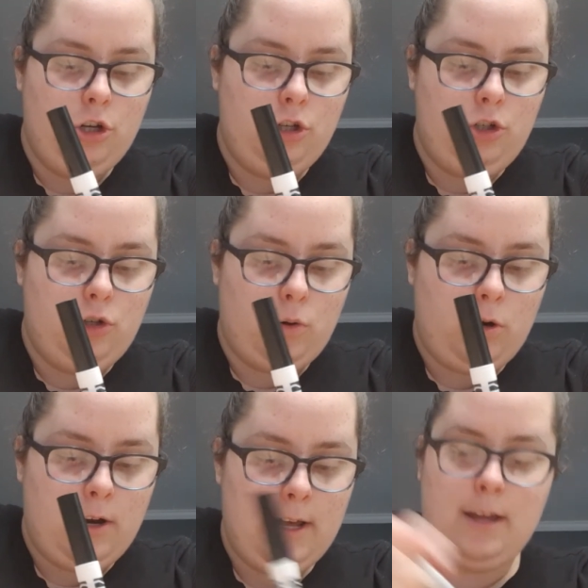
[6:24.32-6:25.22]

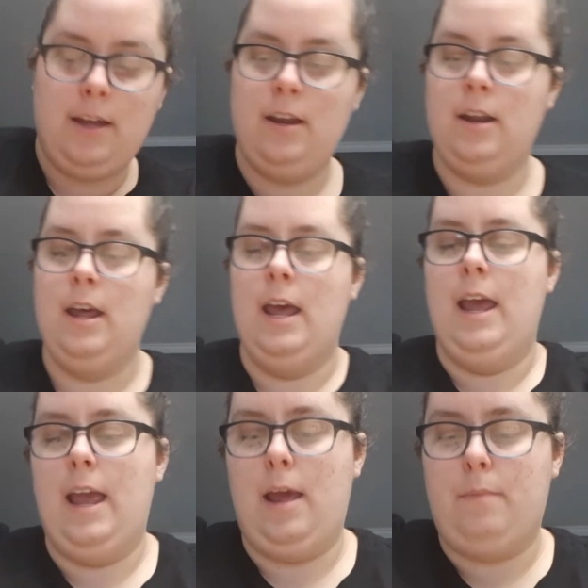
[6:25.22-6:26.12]
Jordan,
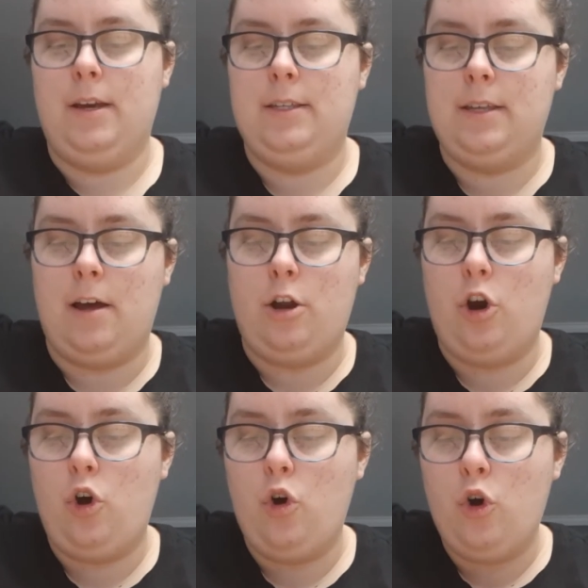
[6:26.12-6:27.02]
and my son,
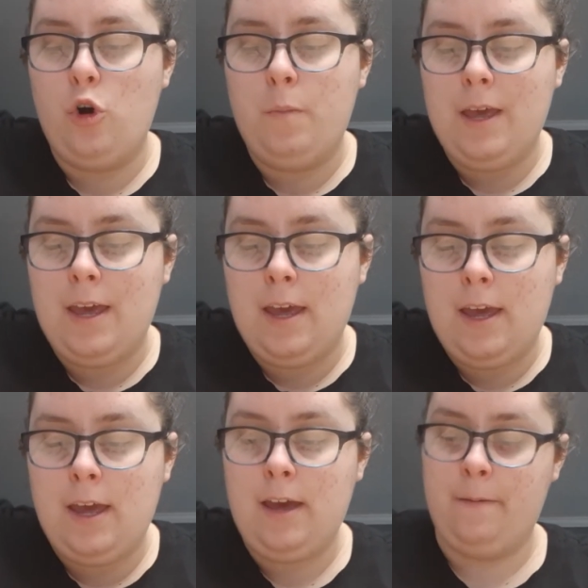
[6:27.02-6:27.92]

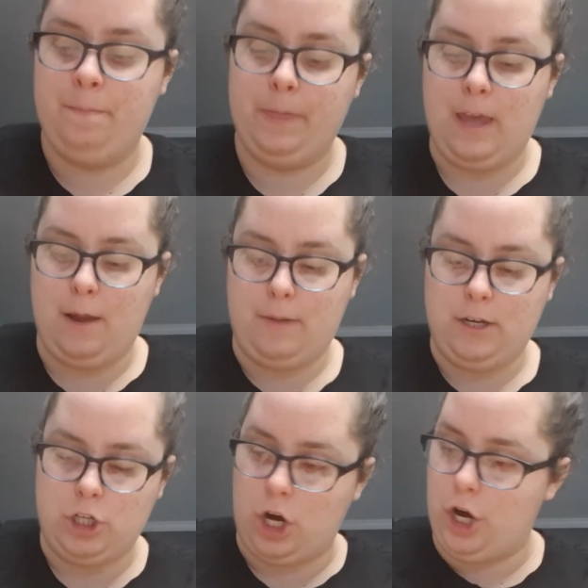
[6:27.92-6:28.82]
Obi, and my
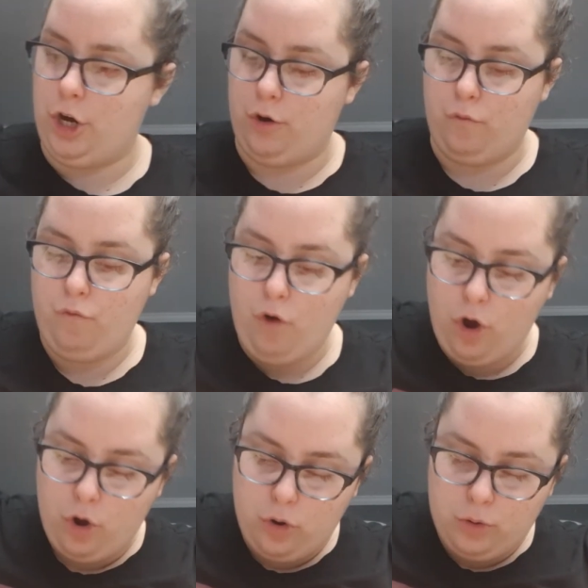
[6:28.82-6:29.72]
daughter,
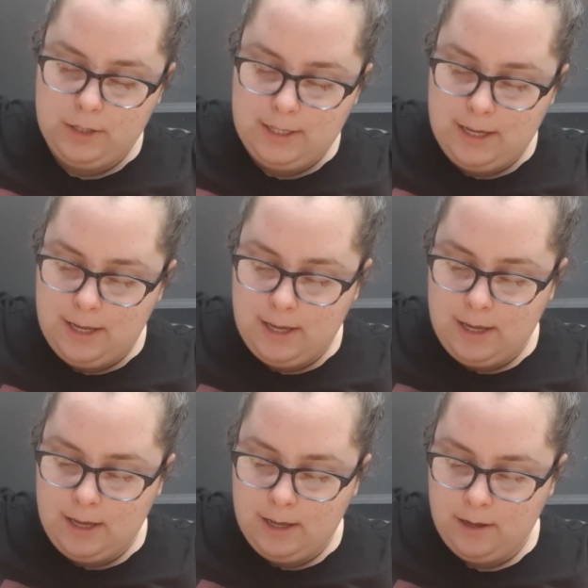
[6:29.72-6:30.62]

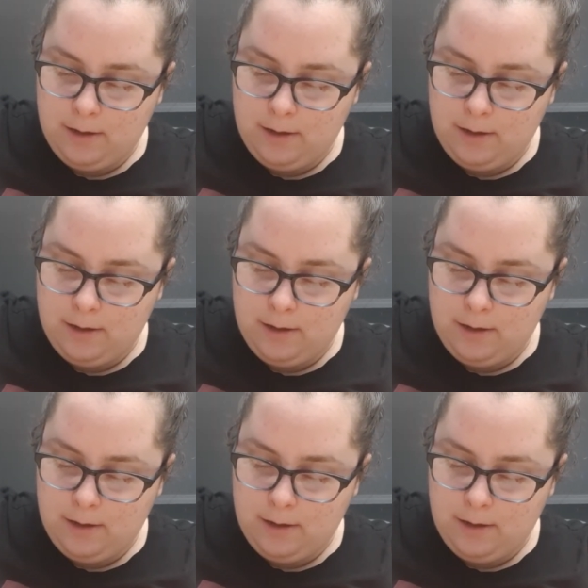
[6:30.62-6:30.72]
Rosie,